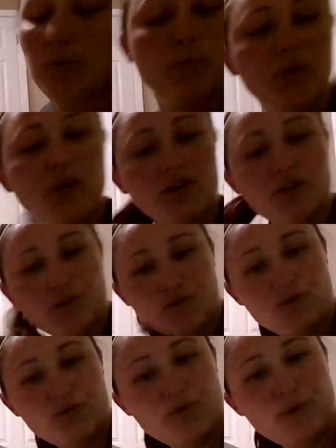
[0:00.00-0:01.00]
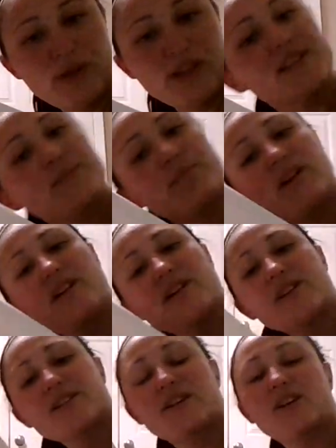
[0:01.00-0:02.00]
Boom! His
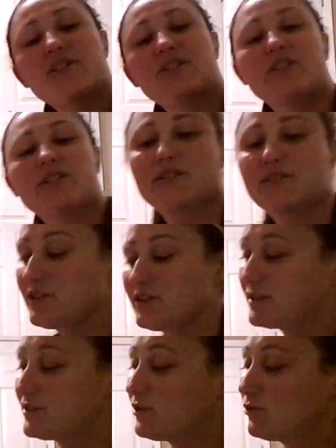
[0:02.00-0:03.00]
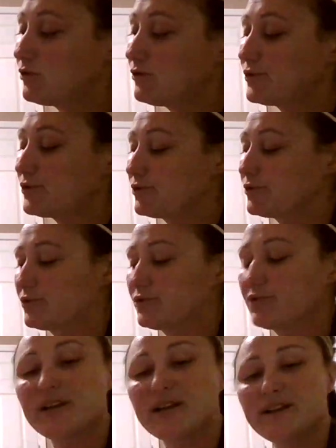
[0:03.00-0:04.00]
body's colored. Look at the oval.
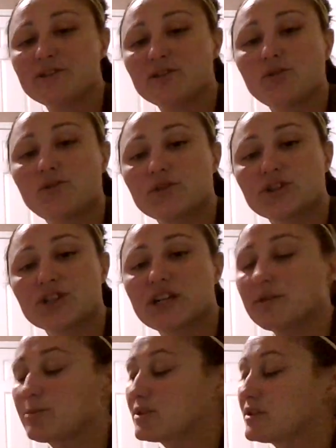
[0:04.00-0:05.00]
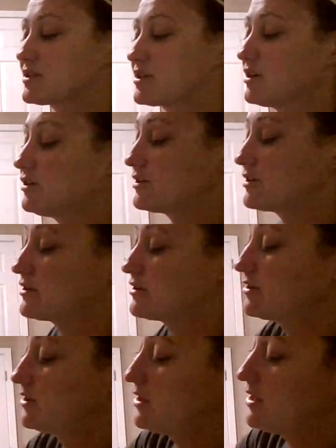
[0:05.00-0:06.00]
Nice oval shape is colored.
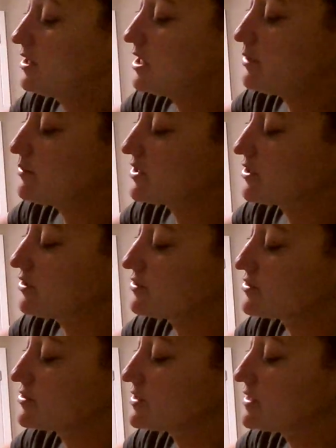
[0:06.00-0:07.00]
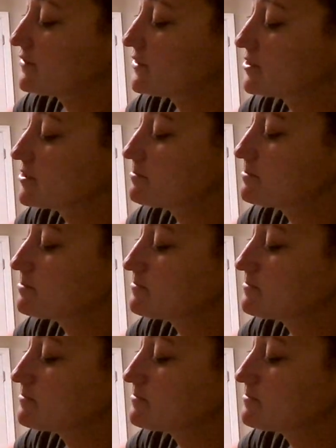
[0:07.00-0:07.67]
I'm going to color his left arm.